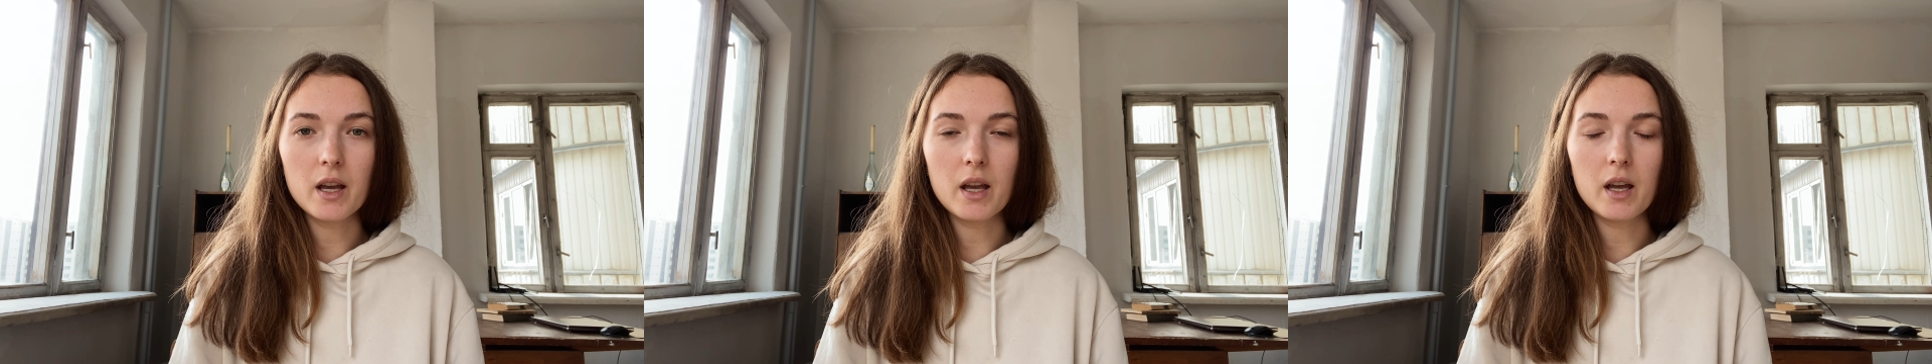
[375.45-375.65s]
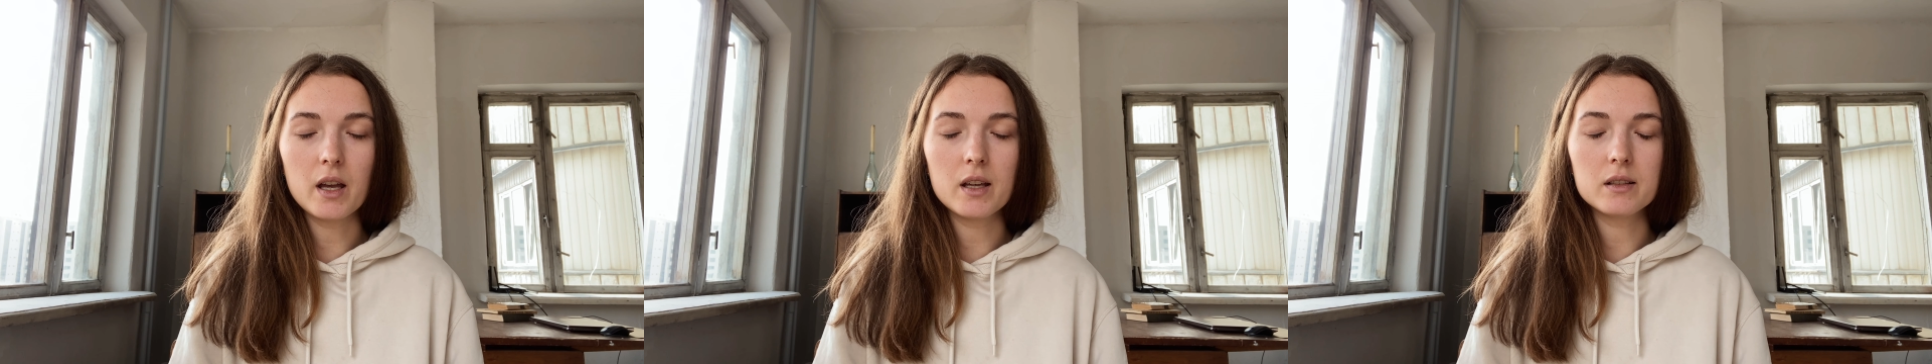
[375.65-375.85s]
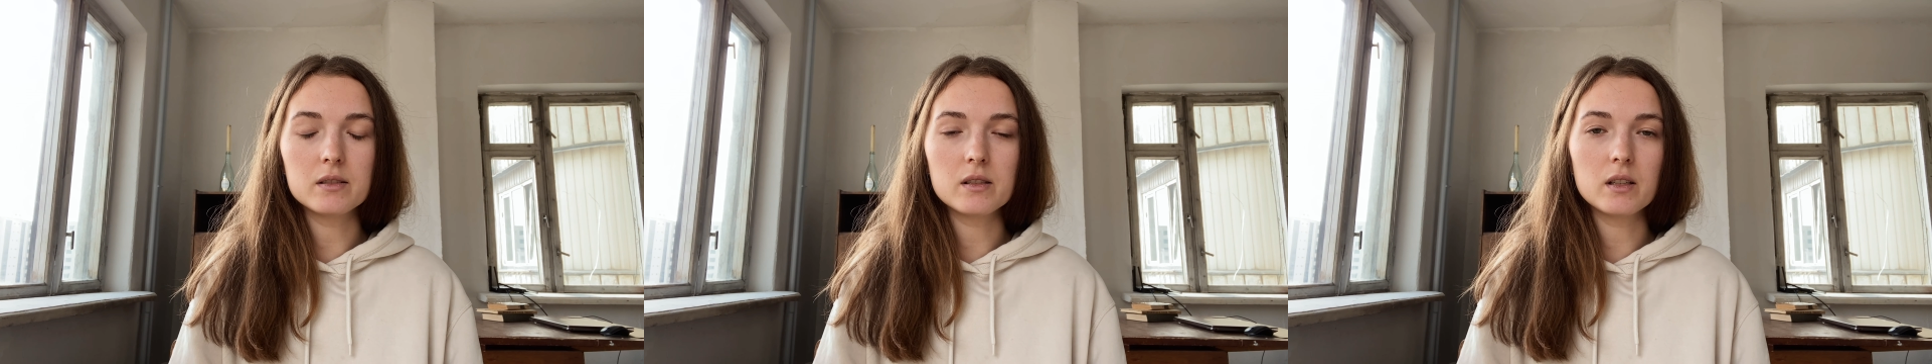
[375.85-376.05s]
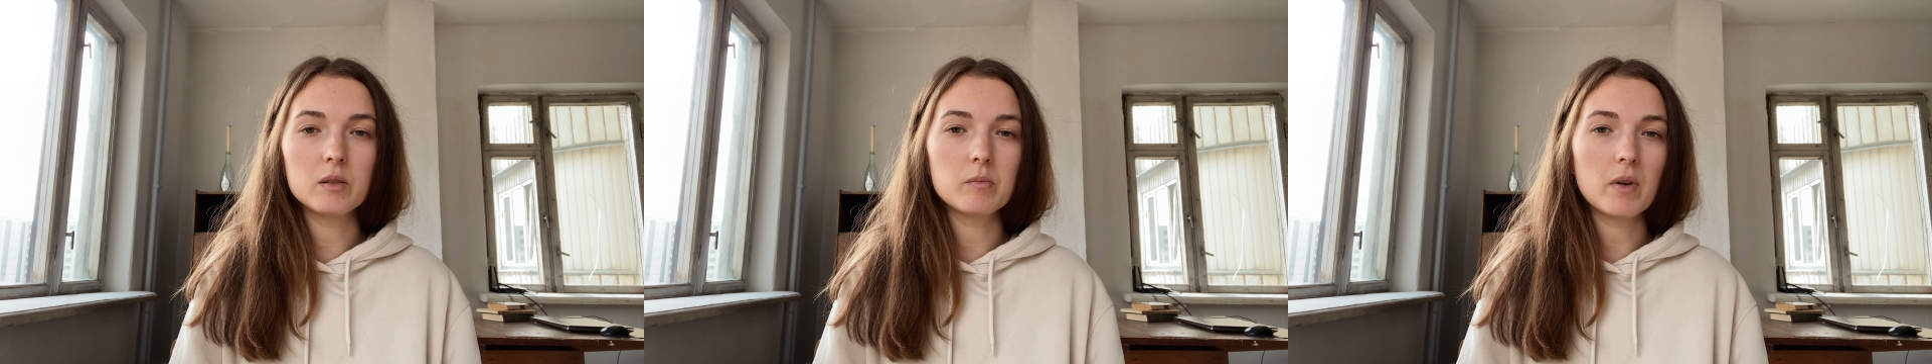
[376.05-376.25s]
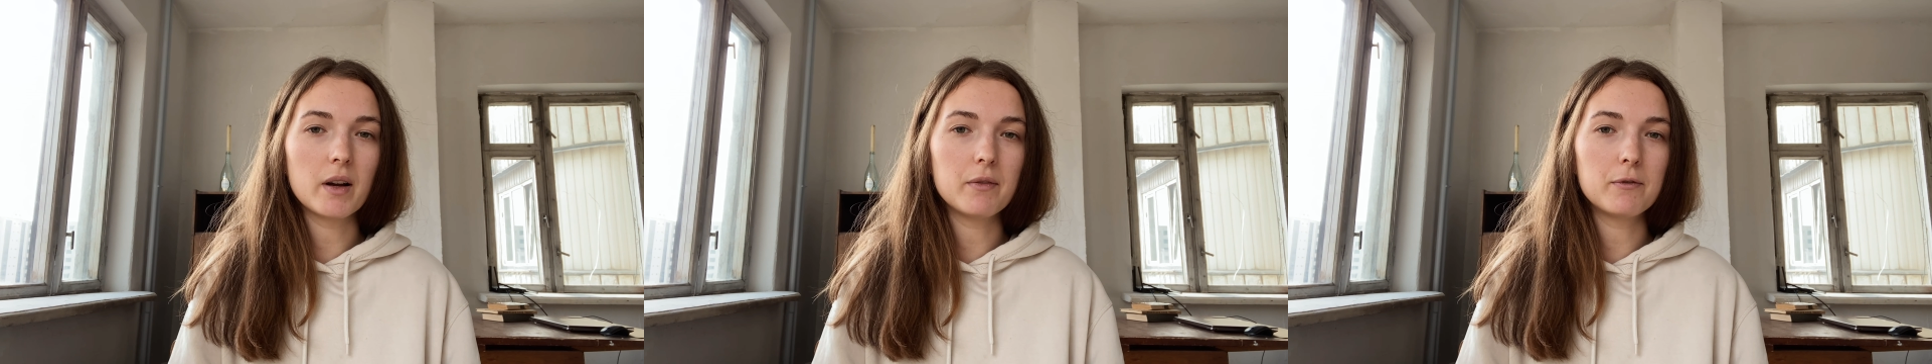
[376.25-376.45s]
and
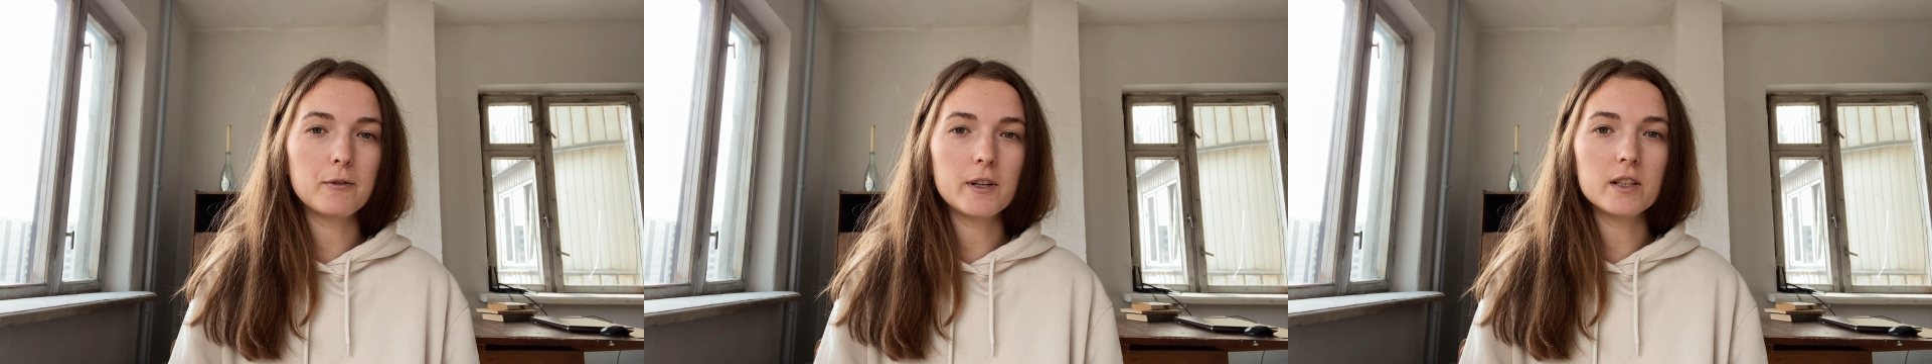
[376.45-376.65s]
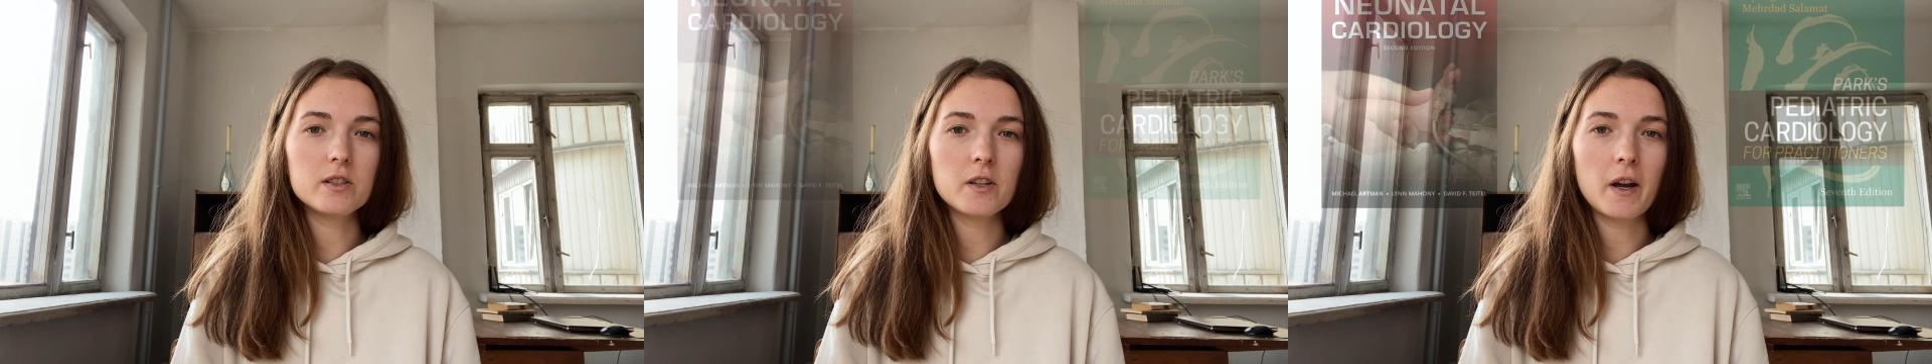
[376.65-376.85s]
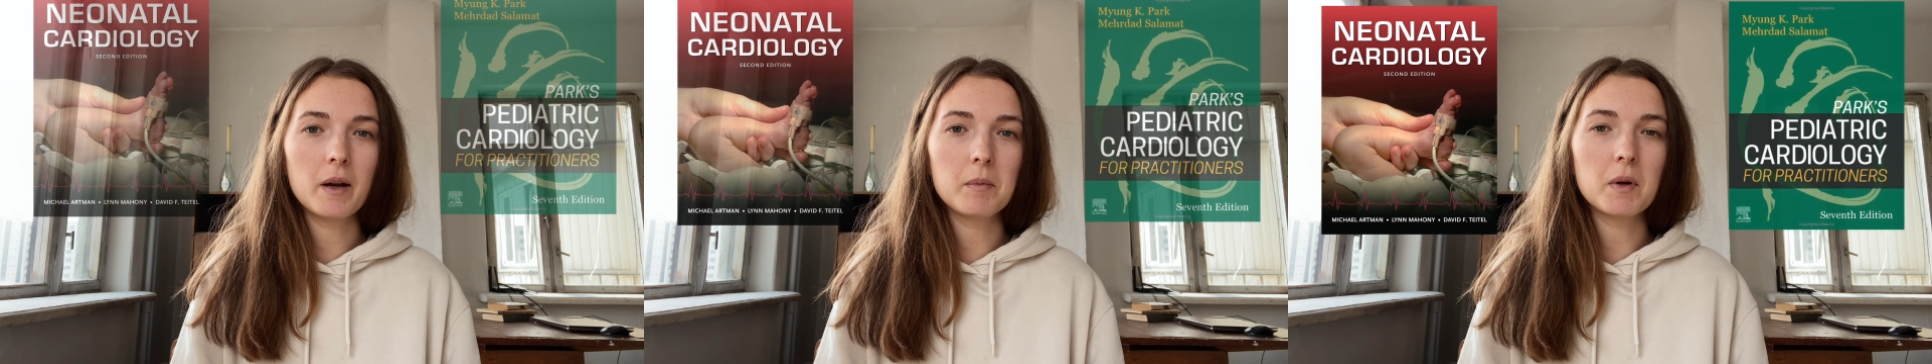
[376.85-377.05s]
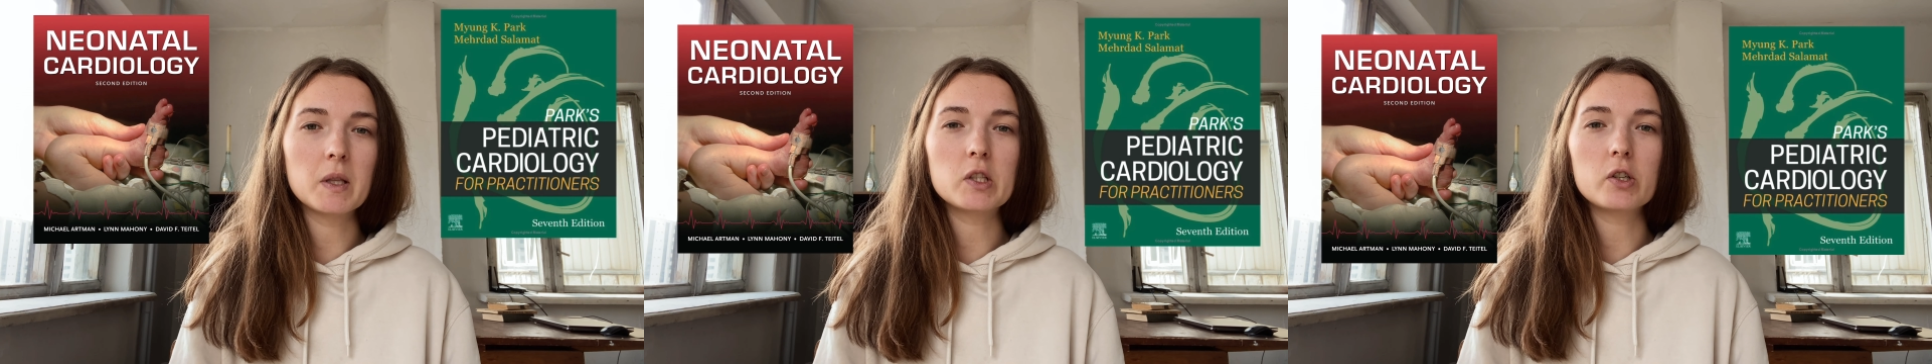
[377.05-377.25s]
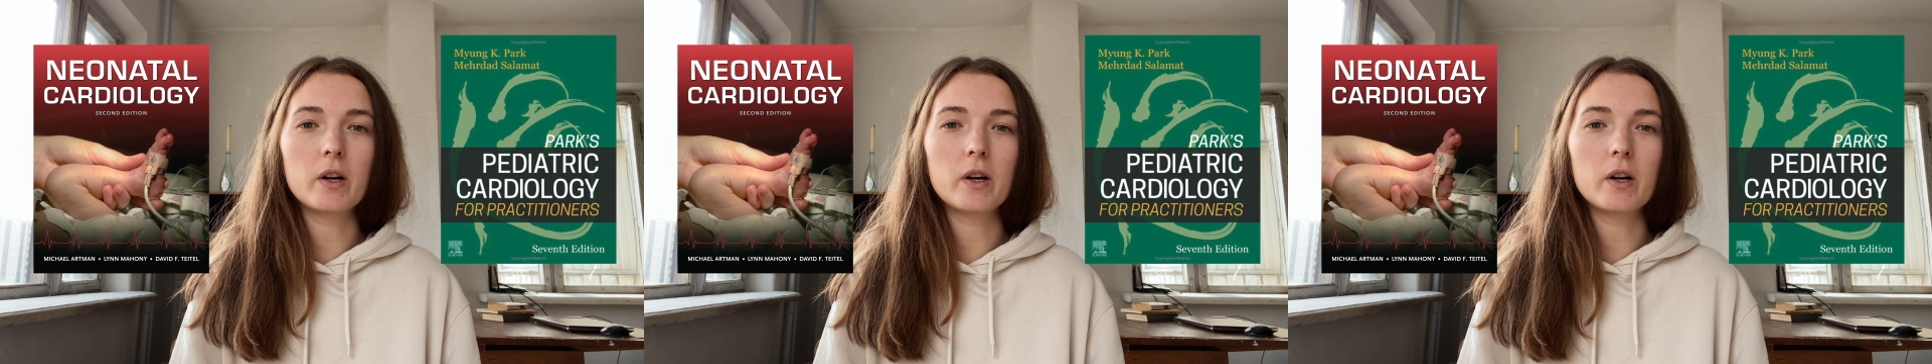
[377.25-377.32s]
in my free time I'm